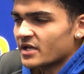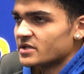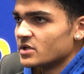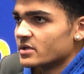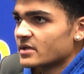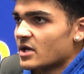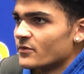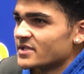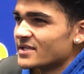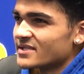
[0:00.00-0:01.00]
kind of took I don't
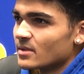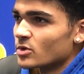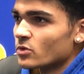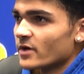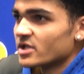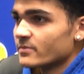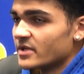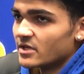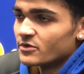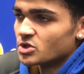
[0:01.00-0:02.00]
want to say similar routes,
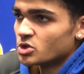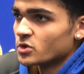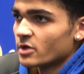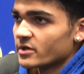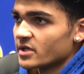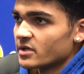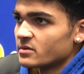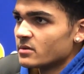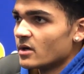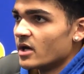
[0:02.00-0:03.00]
but he was a JUCO kid
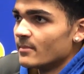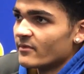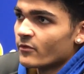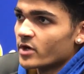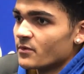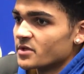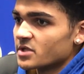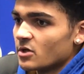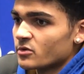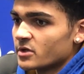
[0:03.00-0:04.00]
uh, before he went
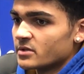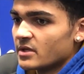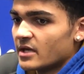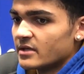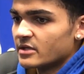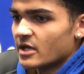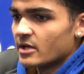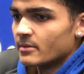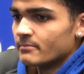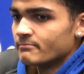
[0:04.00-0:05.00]
to Oakland, and um,